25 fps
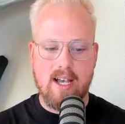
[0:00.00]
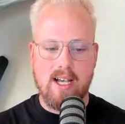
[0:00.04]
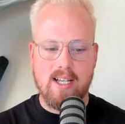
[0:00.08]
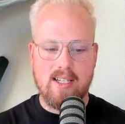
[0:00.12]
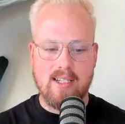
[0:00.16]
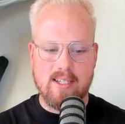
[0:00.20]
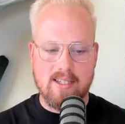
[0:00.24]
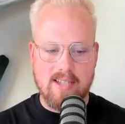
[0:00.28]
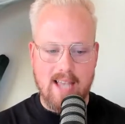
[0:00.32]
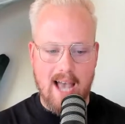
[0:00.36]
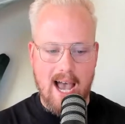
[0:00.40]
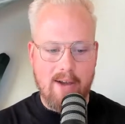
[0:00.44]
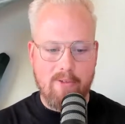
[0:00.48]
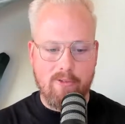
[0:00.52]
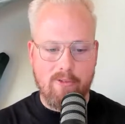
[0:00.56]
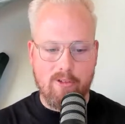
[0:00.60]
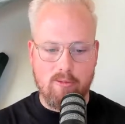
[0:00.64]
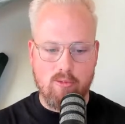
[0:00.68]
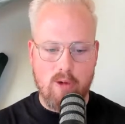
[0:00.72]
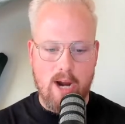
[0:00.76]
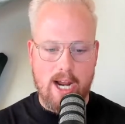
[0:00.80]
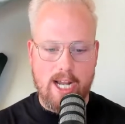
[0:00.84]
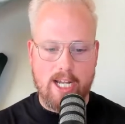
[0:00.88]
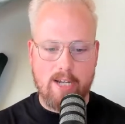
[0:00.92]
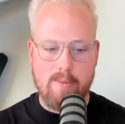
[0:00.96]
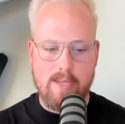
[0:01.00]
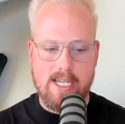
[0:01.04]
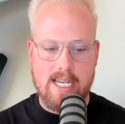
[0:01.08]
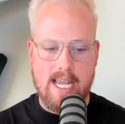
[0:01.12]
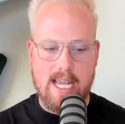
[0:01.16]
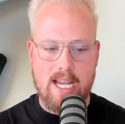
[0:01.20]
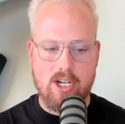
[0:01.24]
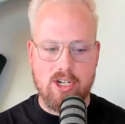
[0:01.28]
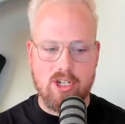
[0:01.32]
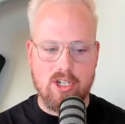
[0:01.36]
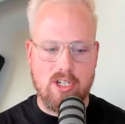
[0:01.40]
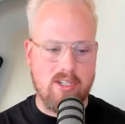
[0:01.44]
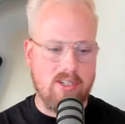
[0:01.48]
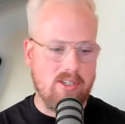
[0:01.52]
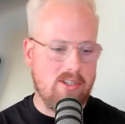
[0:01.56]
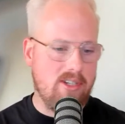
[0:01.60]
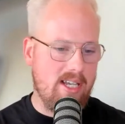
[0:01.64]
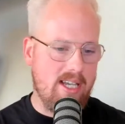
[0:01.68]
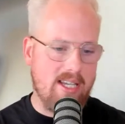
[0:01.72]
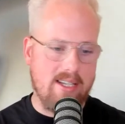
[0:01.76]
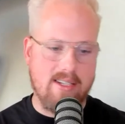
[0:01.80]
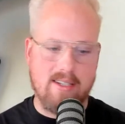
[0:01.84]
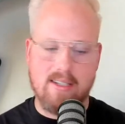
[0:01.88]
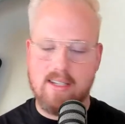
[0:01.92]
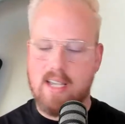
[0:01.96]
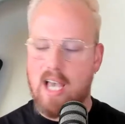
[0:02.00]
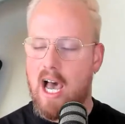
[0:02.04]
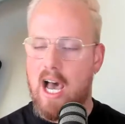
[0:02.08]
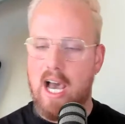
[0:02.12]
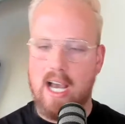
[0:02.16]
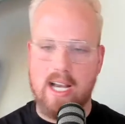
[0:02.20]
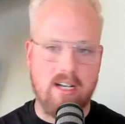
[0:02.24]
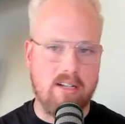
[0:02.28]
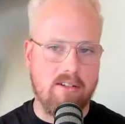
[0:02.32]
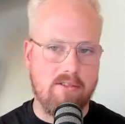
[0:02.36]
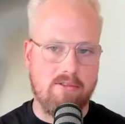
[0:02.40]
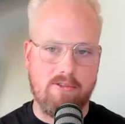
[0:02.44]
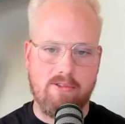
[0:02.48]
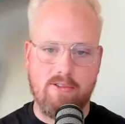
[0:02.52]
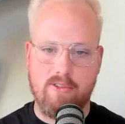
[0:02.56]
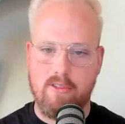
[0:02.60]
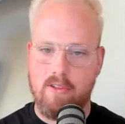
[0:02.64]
aside from recommendations, is kind of